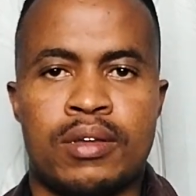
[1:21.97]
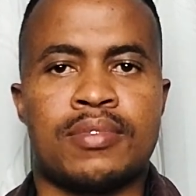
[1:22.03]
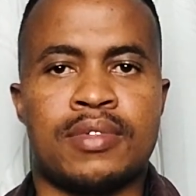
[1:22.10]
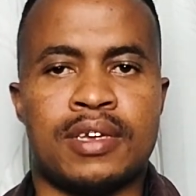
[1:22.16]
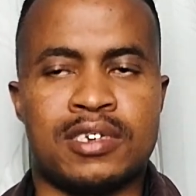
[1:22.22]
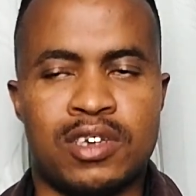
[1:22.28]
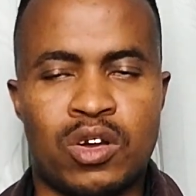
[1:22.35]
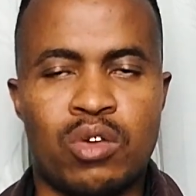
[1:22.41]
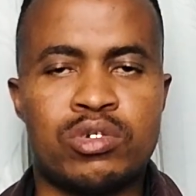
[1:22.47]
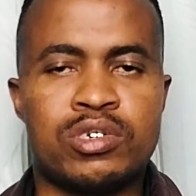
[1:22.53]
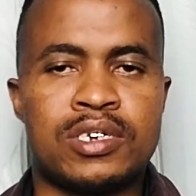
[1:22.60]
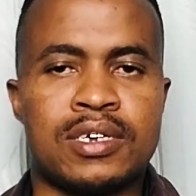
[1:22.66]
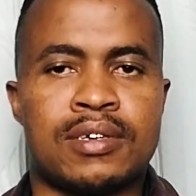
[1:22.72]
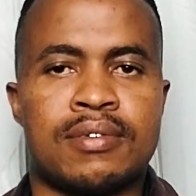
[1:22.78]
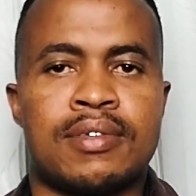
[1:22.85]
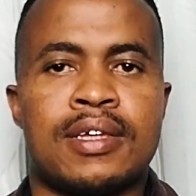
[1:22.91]
There's a
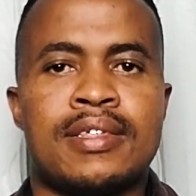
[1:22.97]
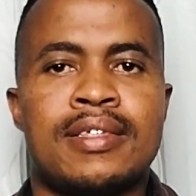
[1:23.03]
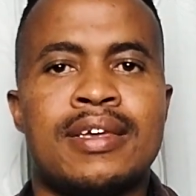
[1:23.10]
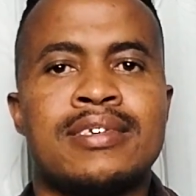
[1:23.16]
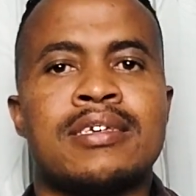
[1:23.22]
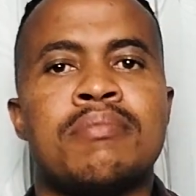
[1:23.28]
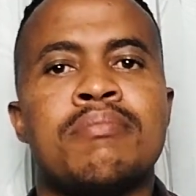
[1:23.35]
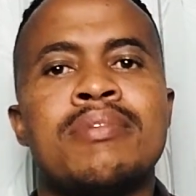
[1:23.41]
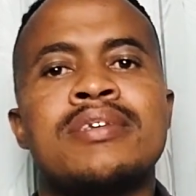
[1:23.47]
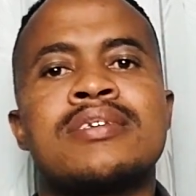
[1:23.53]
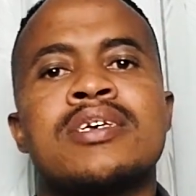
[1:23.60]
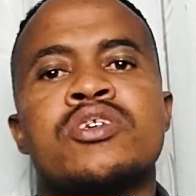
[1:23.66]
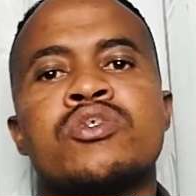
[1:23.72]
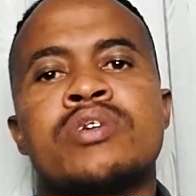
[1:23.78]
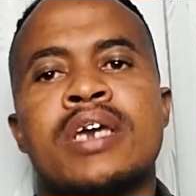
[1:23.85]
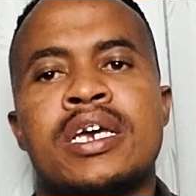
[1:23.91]
notion that there's a
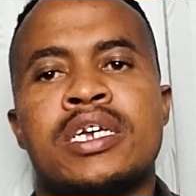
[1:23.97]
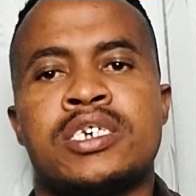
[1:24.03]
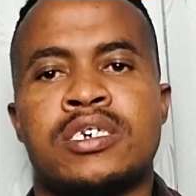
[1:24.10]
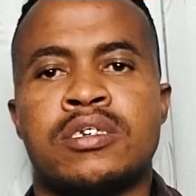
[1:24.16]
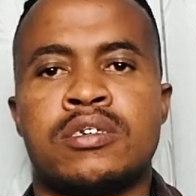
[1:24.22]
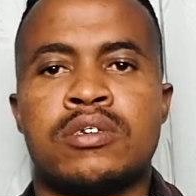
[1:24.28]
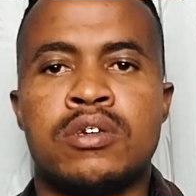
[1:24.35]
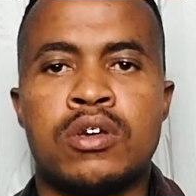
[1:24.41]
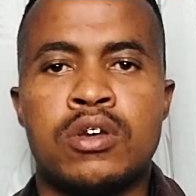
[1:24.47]
miseducation